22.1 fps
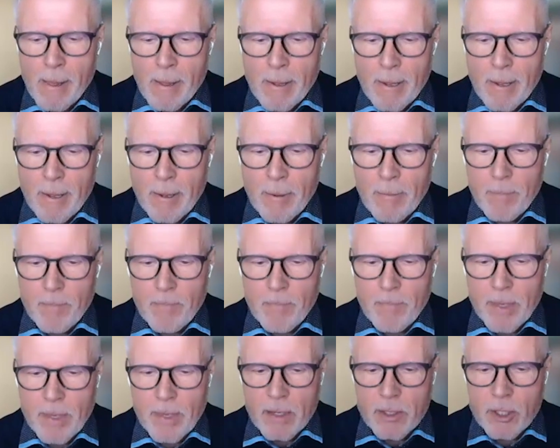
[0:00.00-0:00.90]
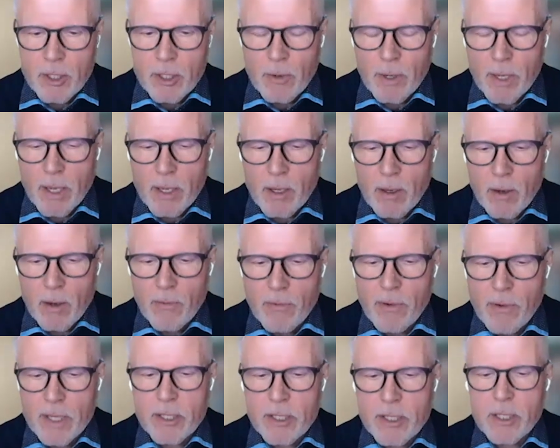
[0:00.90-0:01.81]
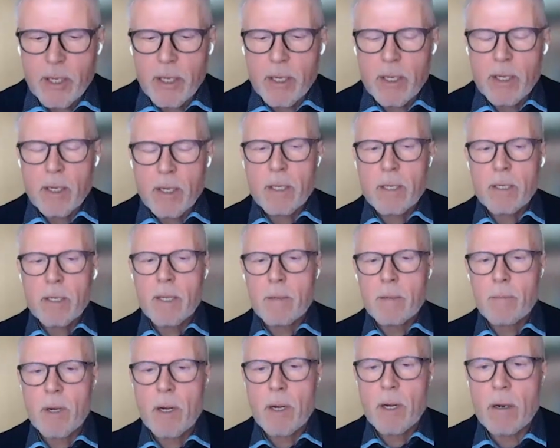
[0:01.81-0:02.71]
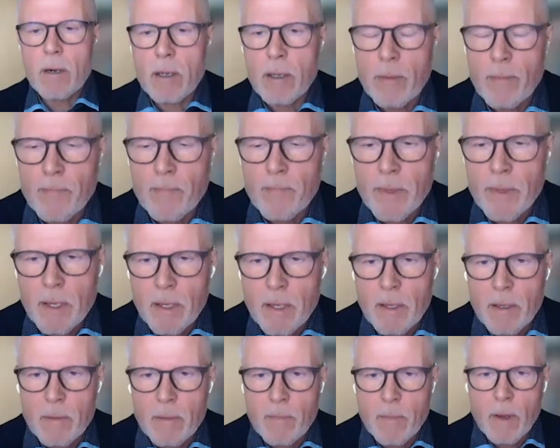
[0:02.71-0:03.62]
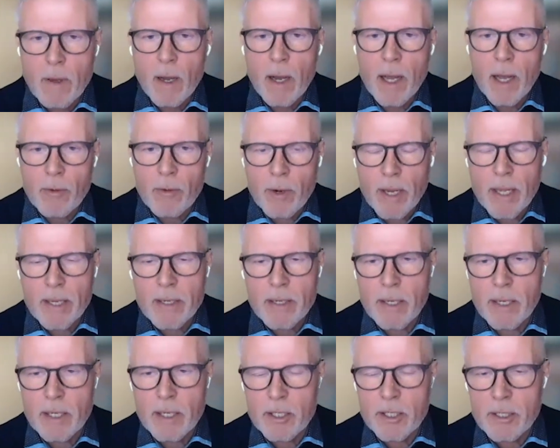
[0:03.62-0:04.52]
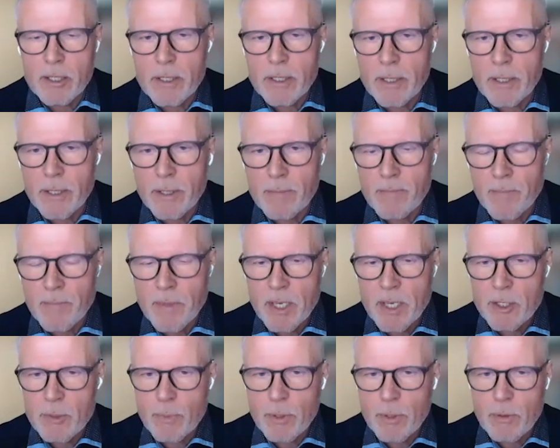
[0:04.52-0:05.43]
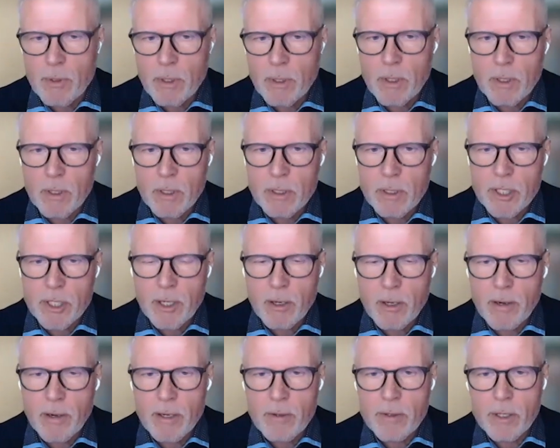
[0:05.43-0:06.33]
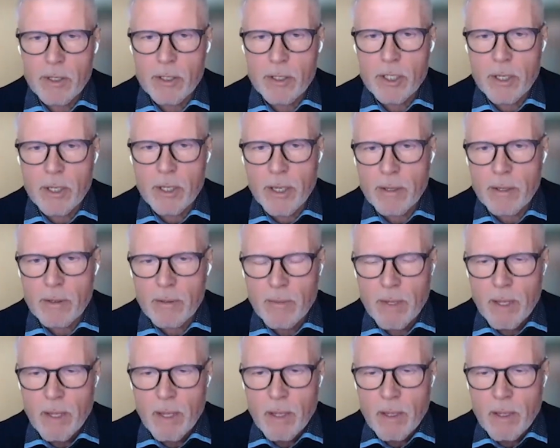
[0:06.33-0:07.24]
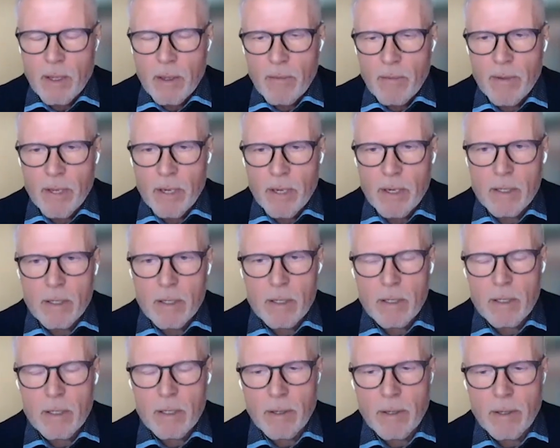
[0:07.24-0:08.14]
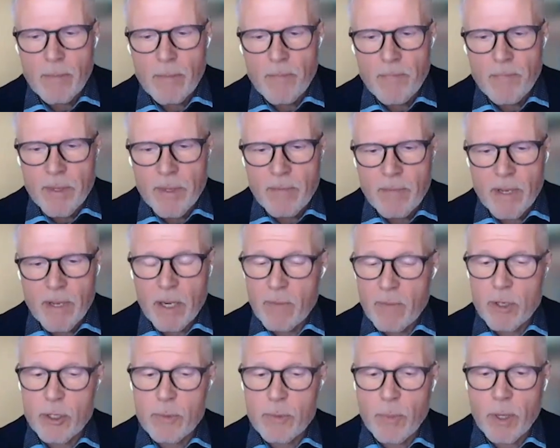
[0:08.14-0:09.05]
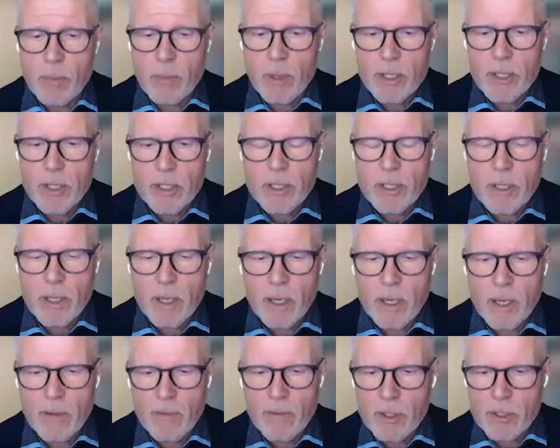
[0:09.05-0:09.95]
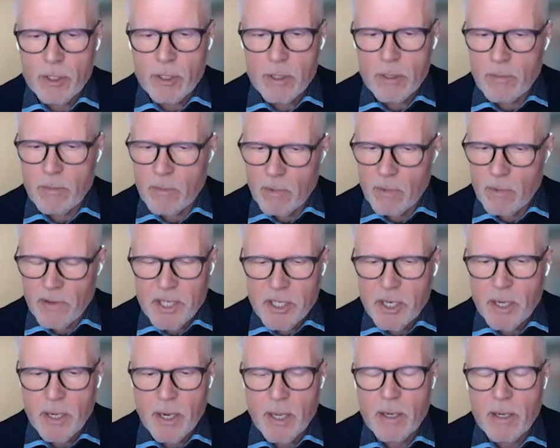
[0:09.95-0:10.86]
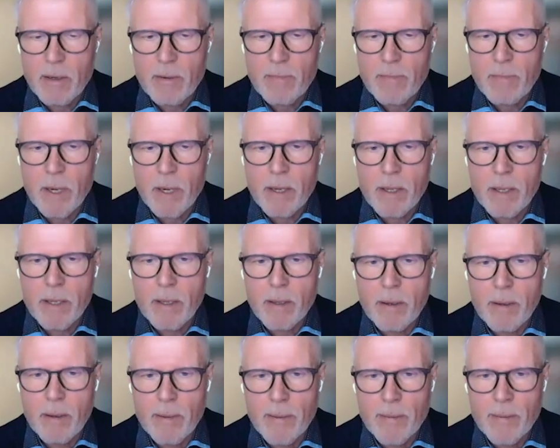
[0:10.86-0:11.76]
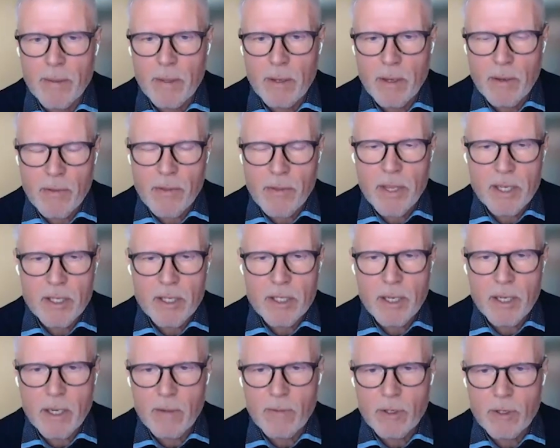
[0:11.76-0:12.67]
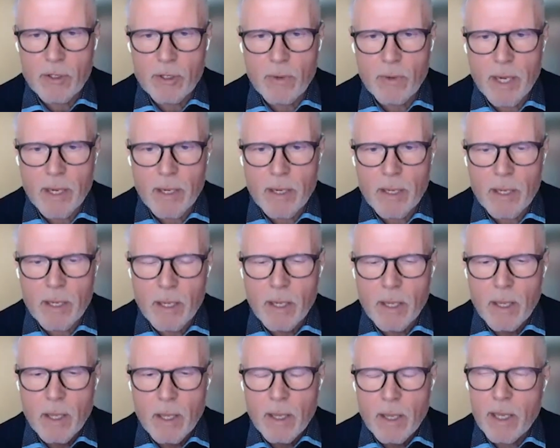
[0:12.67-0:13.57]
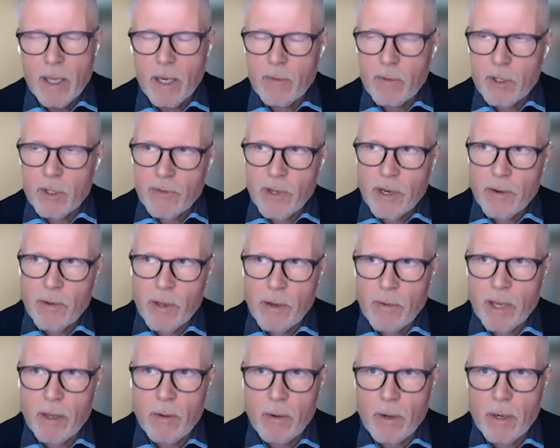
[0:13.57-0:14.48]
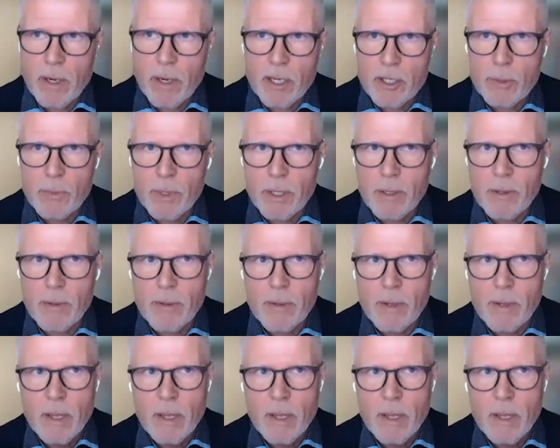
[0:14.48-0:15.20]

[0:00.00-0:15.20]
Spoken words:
During a conference in Denmark, I read his book, The Singularity is Near, when it was published, and I was fascinated by the things that he was writing, and it was very recognizable.